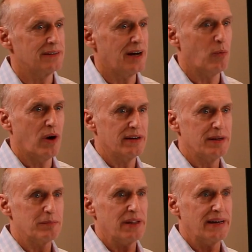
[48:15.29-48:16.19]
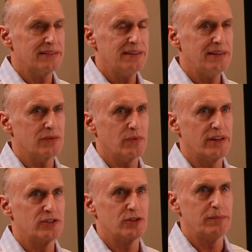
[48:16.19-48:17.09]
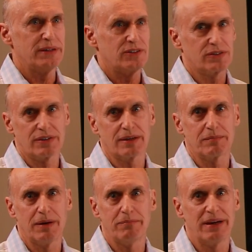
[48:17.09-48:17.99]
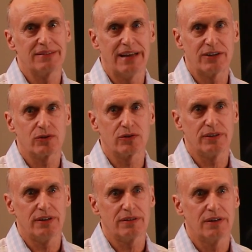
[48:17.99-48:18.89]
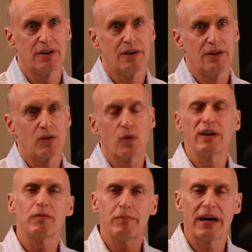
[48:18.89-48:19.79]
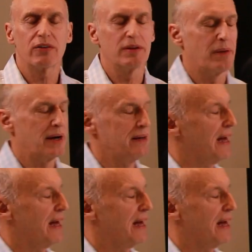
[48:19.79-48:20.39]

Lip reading: I want implant teeth. Well, they should be just like my best natural teeth, or even better than my